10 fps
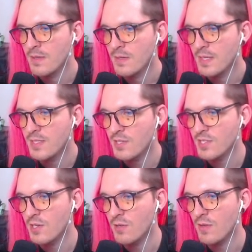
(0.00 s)
It's
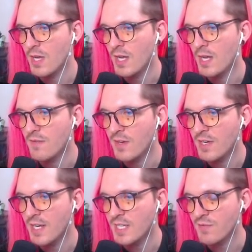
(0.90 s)
also very
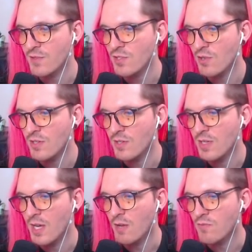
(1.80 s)
nice for certain
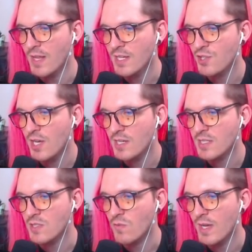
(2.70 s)
relic checks
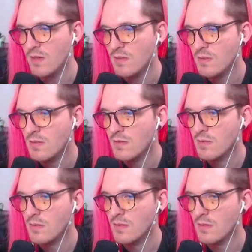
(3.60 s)
as well,
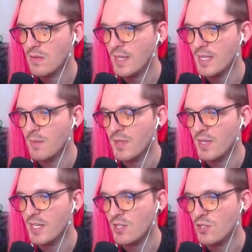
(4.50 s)
like the
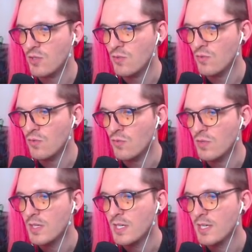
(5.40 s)
ability to
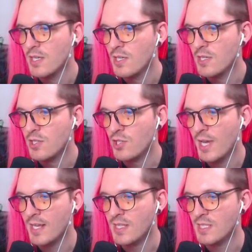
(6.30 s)

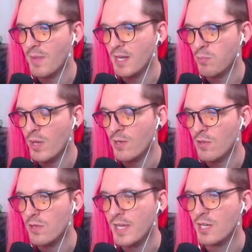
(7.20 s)
check the spike breaker
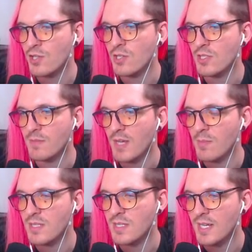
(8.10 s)
location.
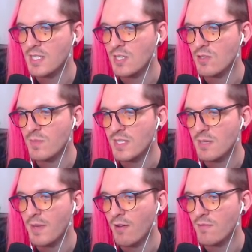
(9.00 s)
Sometimes it's nice to use Mist
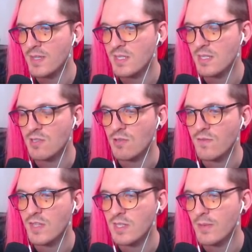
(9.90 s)
and Power of Mist. Since you're
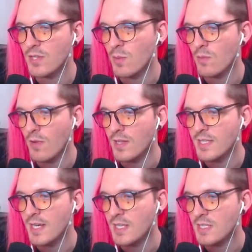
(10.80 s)
invincible, you won't run
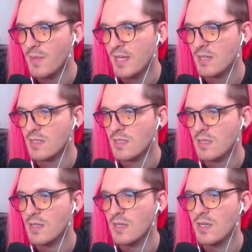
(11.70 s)
into any of the spikes.
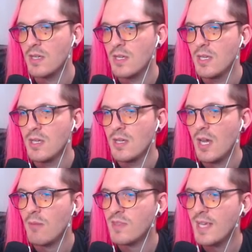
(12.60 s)

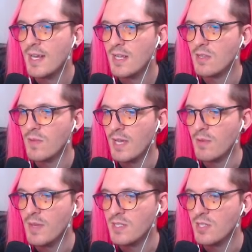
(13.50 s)
With that out of the way,
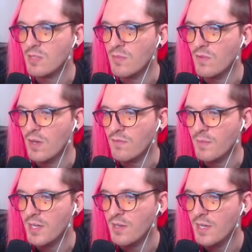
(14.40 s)
we basically just move on from
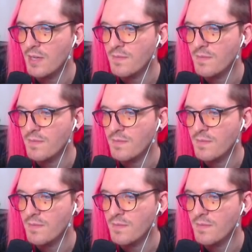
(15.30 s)
here, yeah.